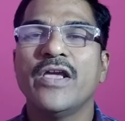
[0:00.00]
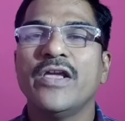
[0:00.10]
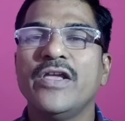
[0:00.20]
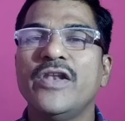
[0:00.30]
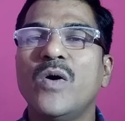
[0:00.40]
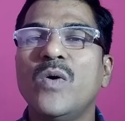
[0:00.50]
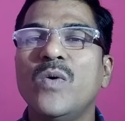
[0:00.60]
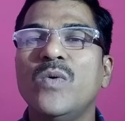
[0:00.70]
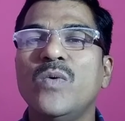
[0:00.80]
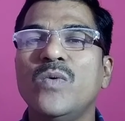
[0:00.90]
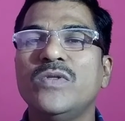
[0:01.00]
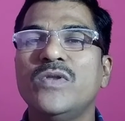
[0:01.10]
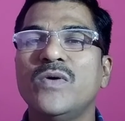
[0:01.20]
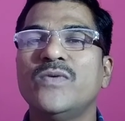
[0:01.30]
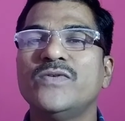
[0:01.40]
in all
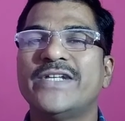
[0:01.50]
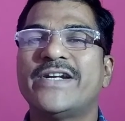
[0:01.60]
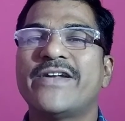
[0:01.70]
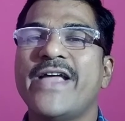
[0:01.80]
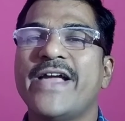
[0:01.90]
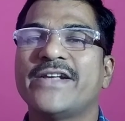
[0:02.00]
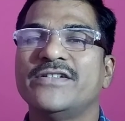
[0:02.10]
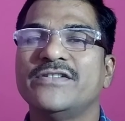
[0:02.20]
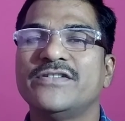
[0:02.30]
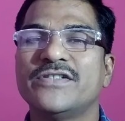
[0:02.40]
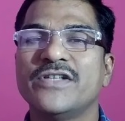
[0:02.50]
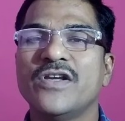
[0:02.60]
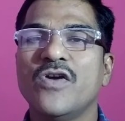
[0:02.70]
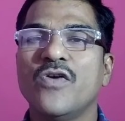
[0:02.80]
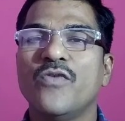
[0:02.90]
those attractions
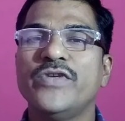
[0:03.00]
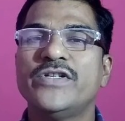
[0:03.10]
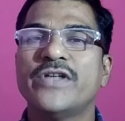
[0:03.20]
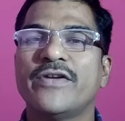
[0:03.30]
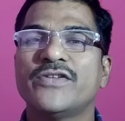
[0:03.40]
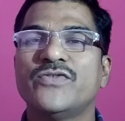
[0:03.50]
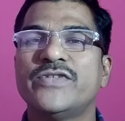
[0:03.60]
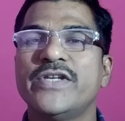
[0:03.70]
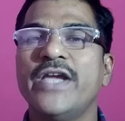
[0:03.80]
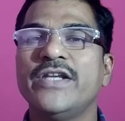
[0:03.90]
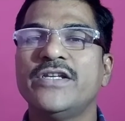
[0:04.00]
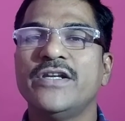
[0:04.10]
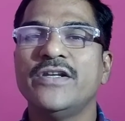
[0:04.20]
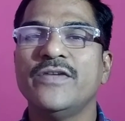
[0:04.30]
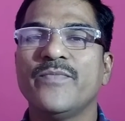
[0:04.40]
which are
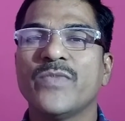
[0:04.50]
associated